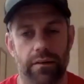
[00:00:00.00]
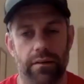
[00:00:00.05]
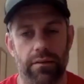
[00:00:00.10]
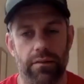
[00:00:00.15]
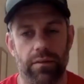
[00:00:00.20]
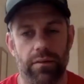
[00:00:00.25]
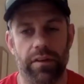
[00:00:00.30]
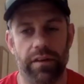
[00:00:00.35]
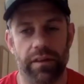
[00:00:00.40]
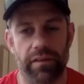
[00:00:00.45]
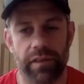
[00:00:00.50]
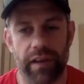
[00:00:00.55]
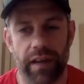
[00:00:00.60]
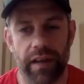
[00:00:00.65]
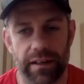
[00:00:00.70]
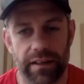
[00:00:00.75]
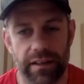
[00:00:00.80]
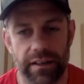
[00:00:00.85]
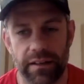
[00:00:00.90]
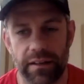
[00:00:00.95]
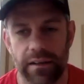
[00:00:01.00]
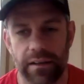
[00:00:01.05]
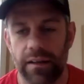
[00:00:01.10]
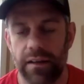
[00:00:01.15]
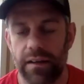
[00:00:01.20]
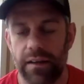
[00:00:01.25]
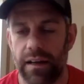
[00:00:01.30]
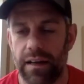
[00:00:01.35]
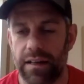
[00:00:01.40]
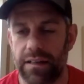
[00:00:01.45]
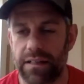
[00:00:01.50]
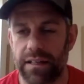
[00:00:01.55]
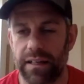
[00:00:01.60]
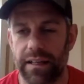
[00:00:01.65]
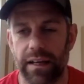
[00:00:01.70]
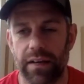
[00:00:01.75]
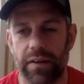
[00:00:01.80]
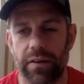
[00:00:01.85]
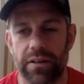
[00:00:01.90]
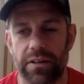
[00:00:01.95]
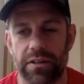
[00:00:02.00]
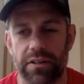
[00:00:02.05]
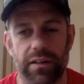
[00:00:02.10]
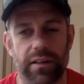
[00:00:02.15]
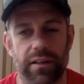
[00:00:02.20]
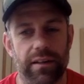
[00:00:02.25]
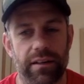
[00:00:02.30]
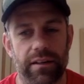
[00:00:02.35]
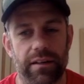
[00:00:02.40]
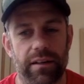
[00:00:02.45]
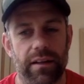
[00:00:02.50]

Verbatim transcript: well i think for andy asking that question